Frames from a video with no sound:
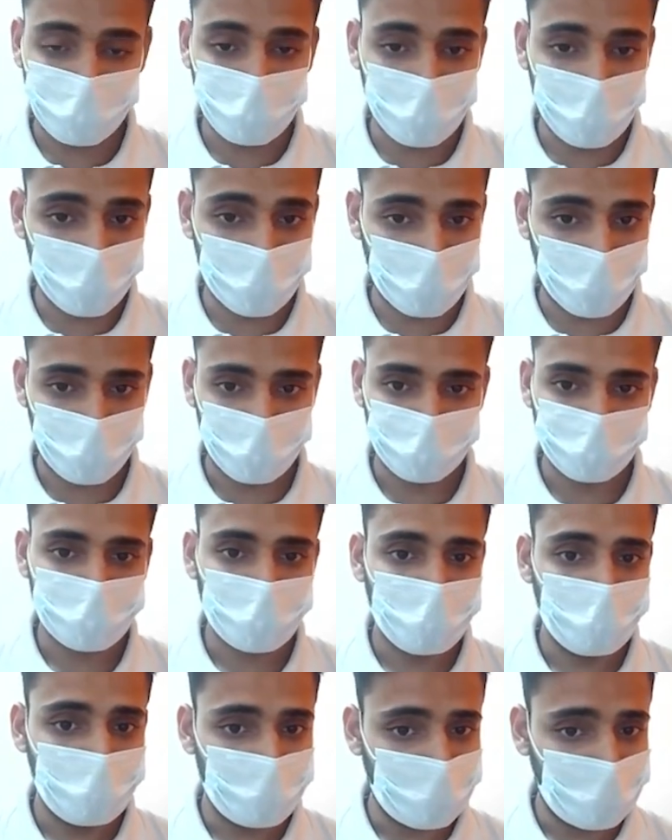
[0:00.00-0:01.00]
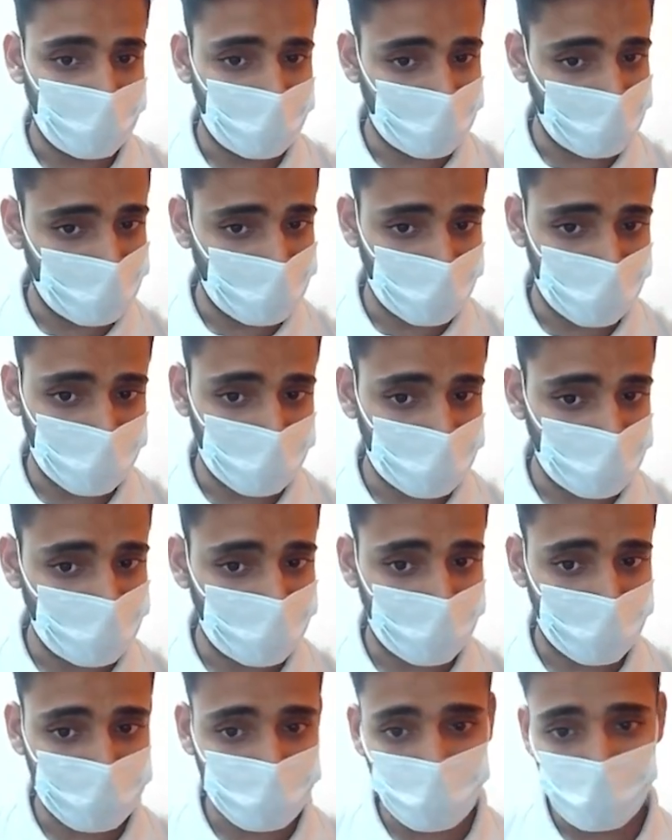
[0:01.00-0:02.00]
Okay, again on
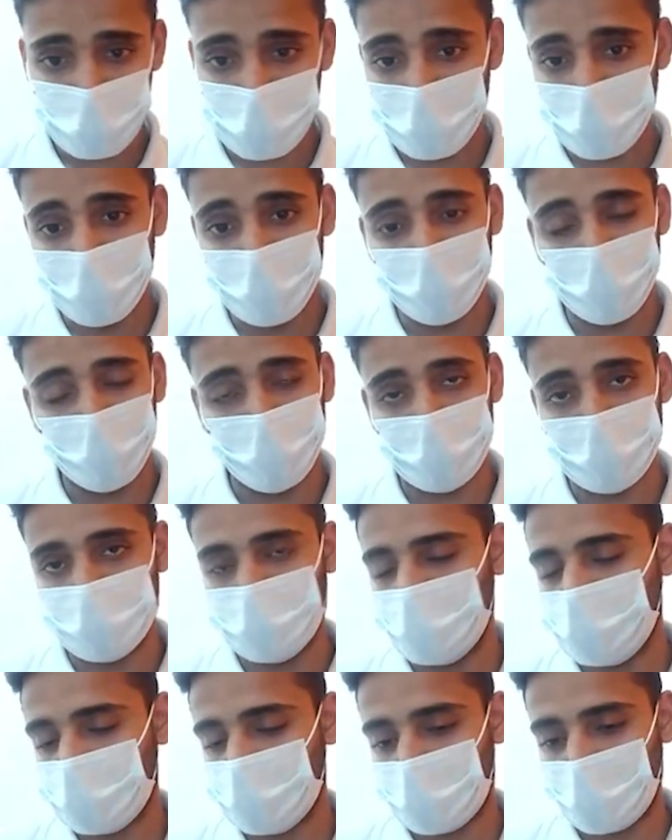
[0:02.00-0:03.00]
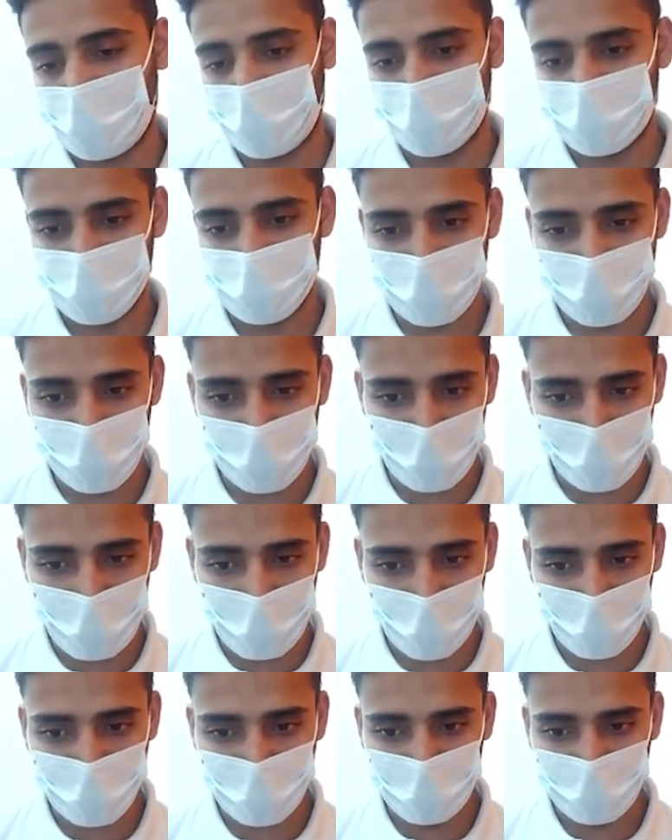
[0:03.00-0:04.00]
comparison C2 wins this time. So what will
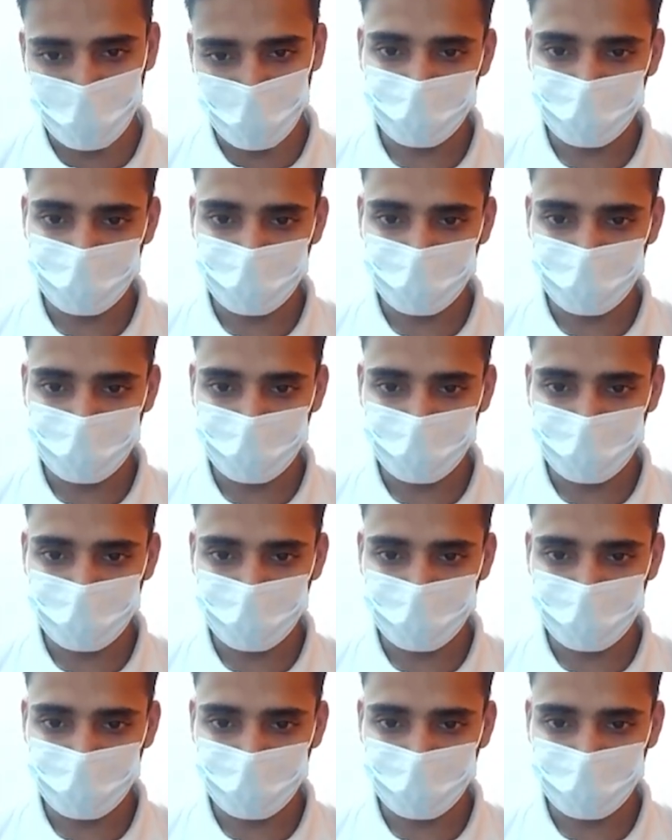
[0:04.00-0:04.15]
happen?